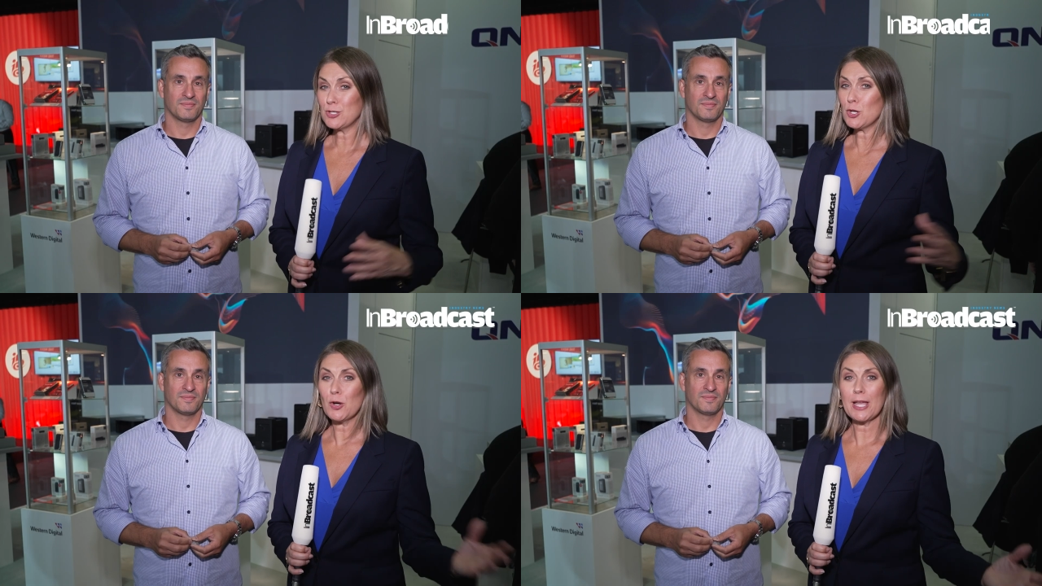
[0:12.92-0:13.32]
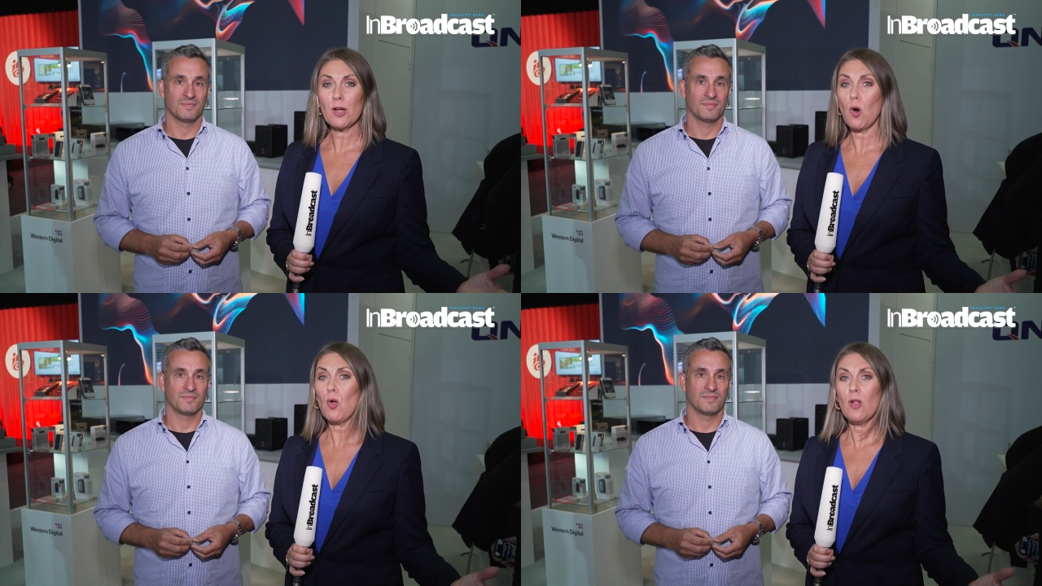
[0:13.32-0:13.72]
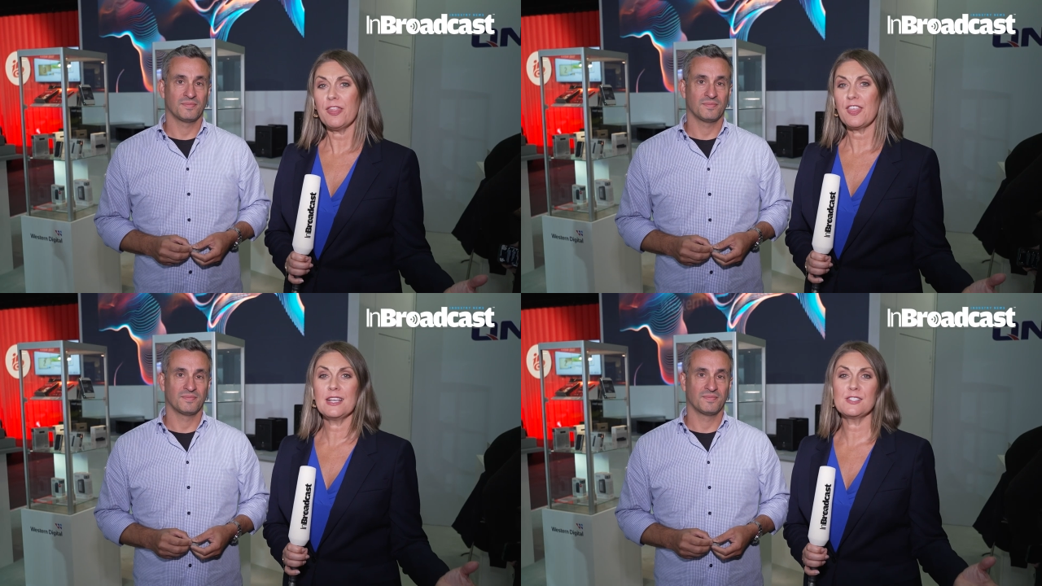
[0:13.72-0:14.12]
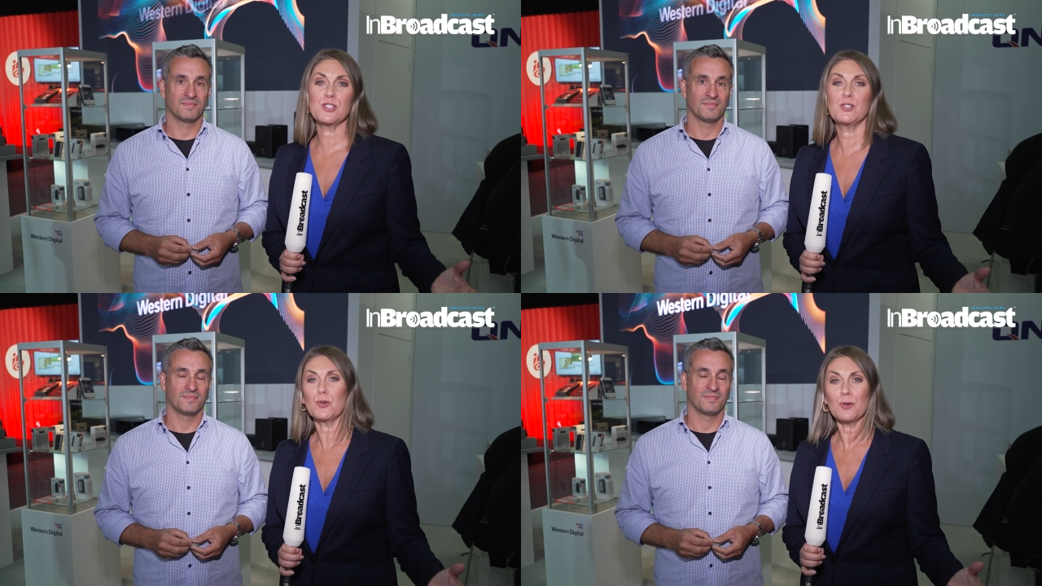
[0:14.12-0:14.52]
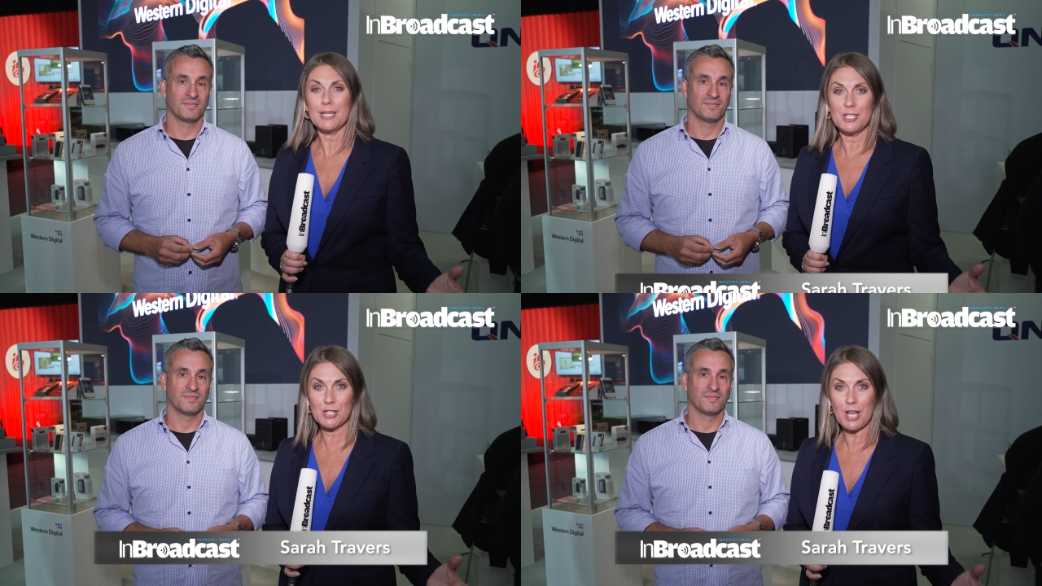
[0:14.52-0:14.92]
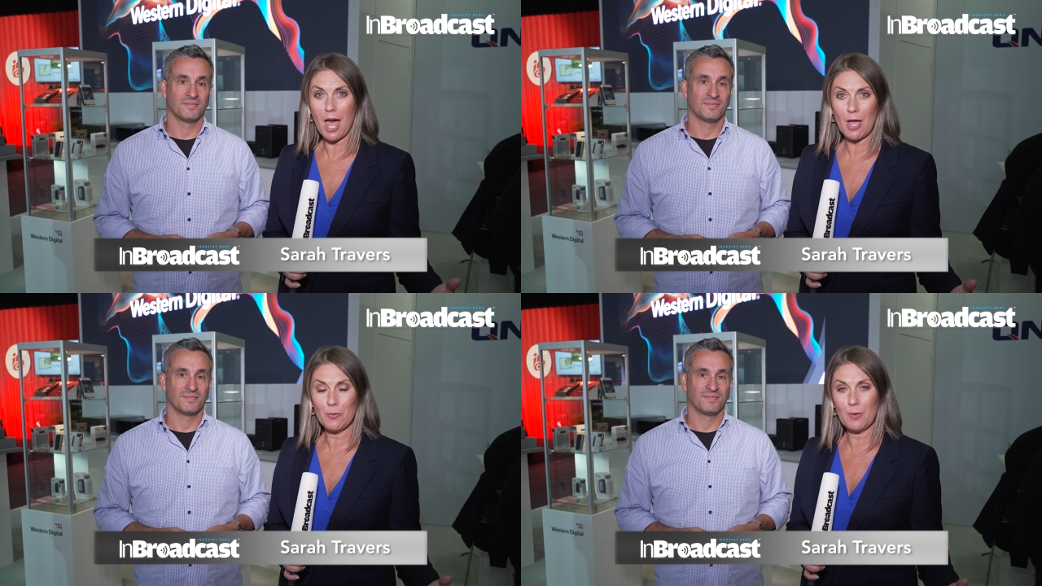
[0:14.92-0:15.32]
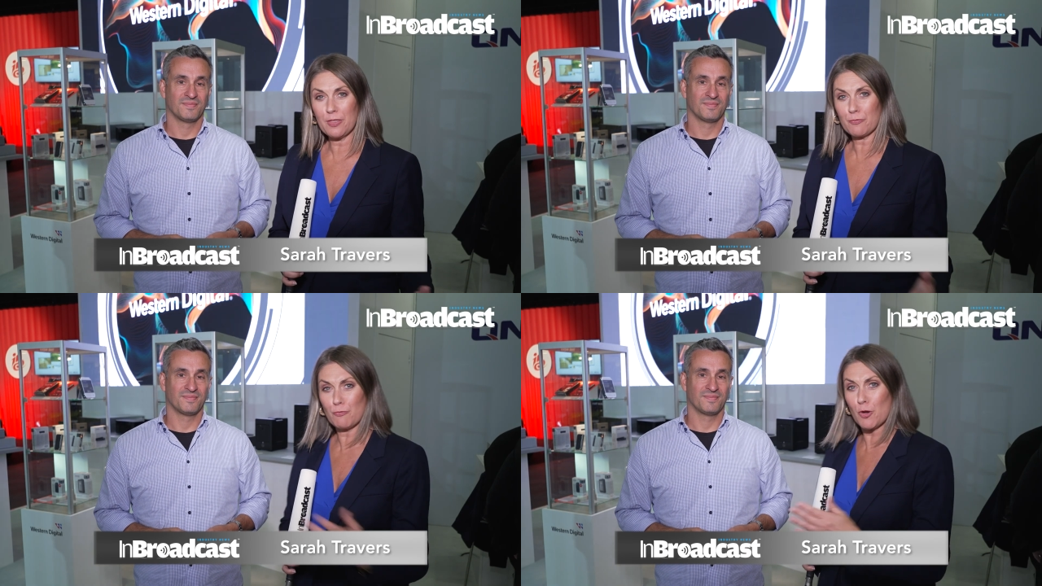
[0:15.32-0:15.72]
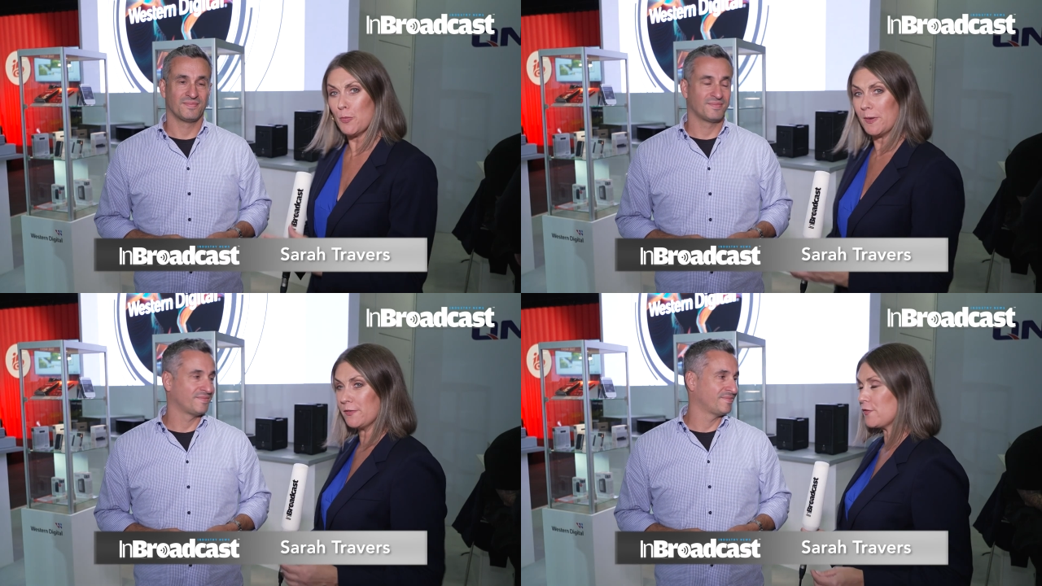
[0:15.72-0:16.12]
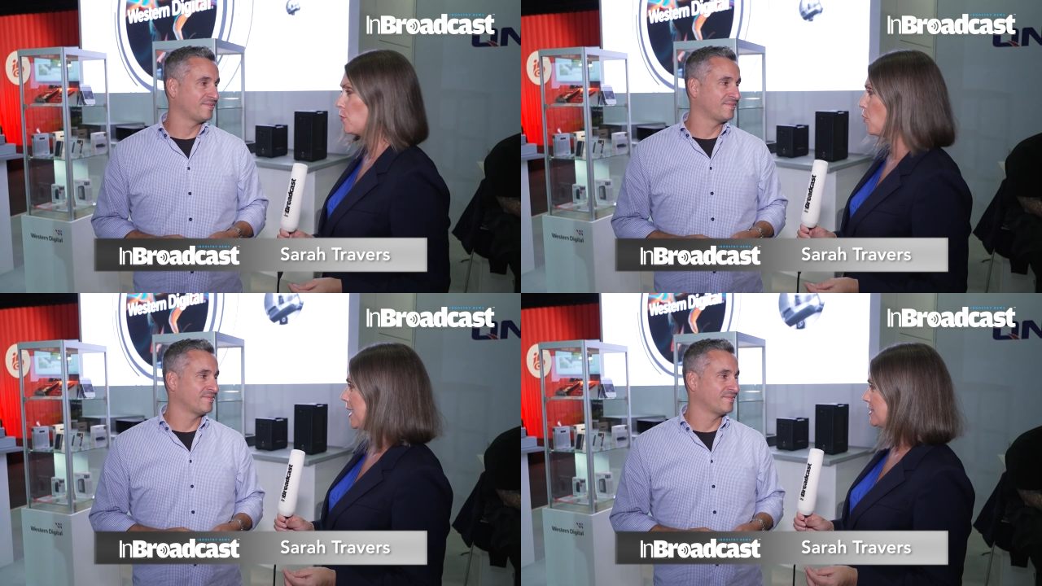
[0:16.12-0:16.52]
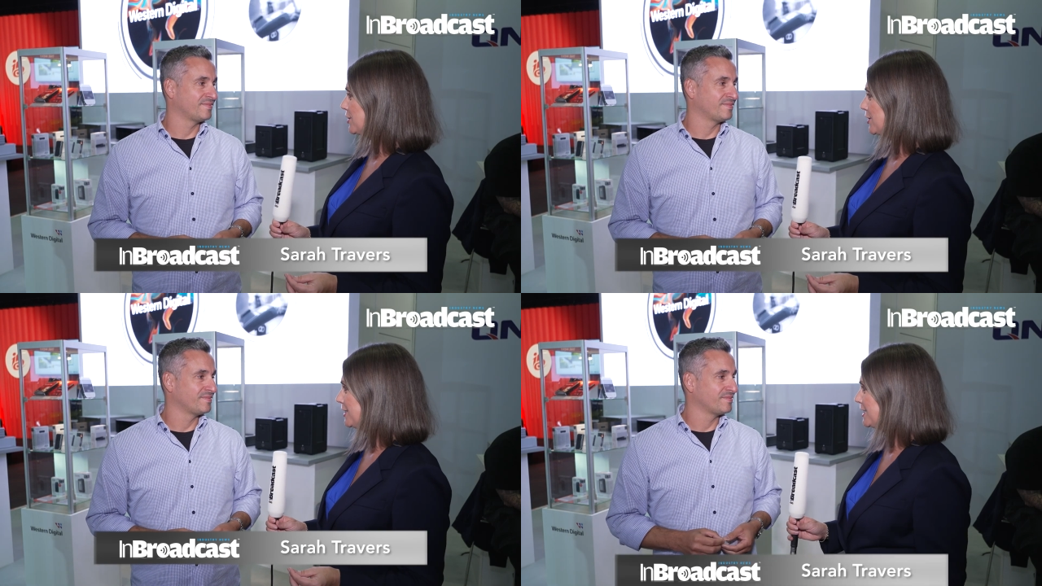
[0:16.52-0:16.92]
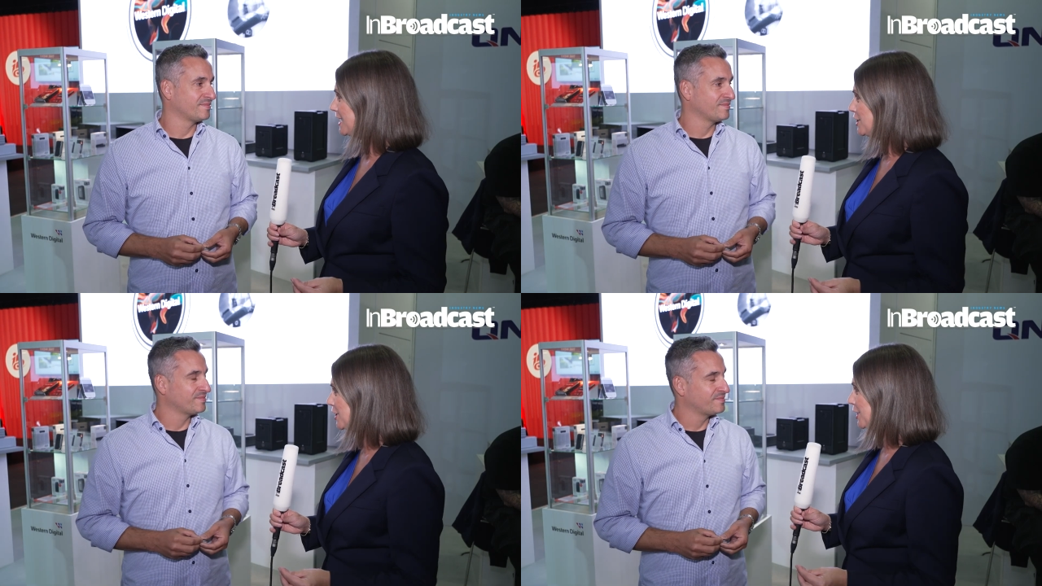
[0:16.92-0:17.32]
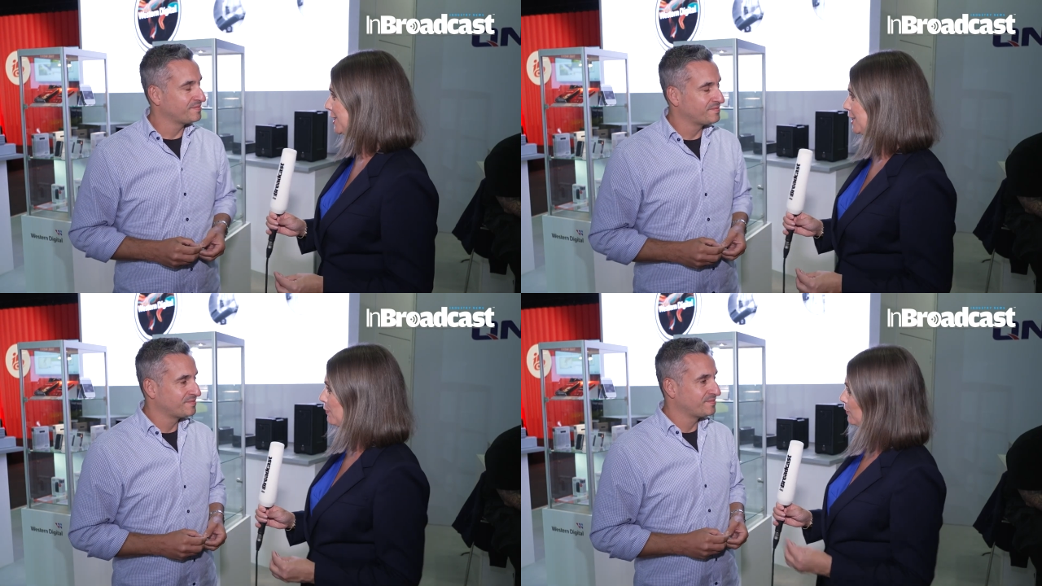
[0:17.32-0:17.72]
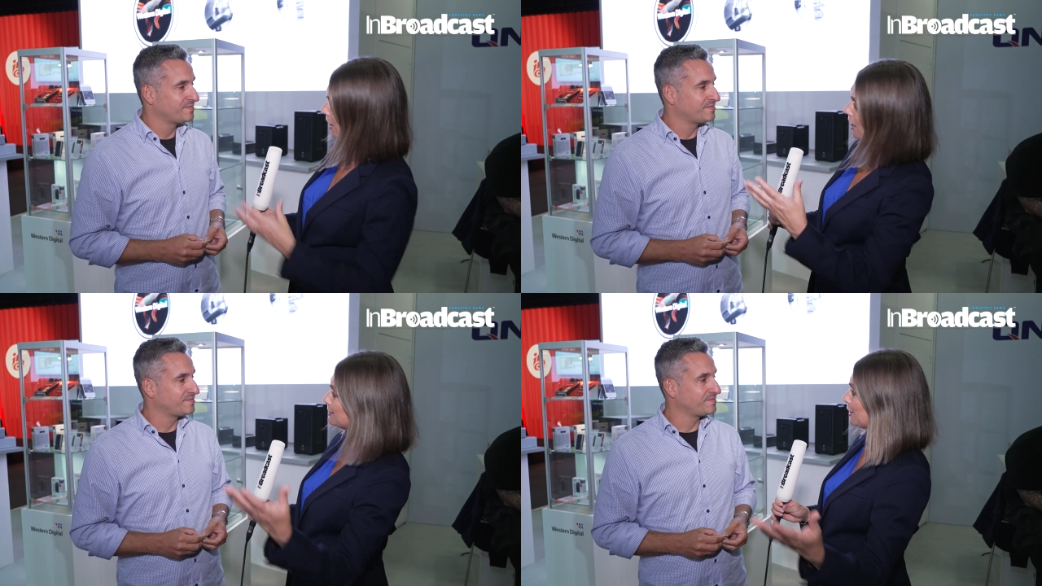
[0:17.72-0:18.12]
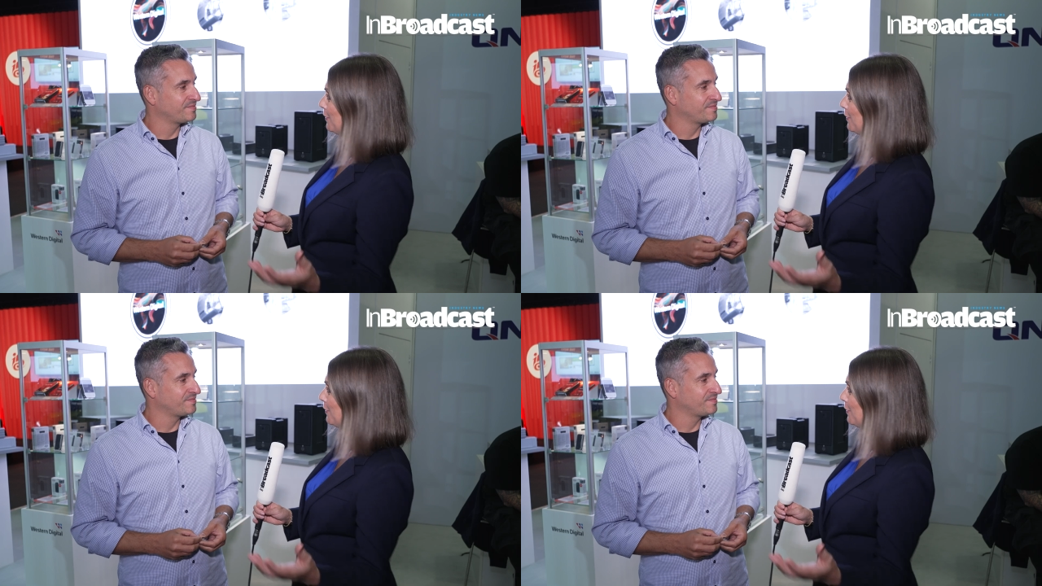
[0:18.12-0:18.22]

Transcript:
Speaker 1: talking all things storage now with Ruben from Western Digital. How's it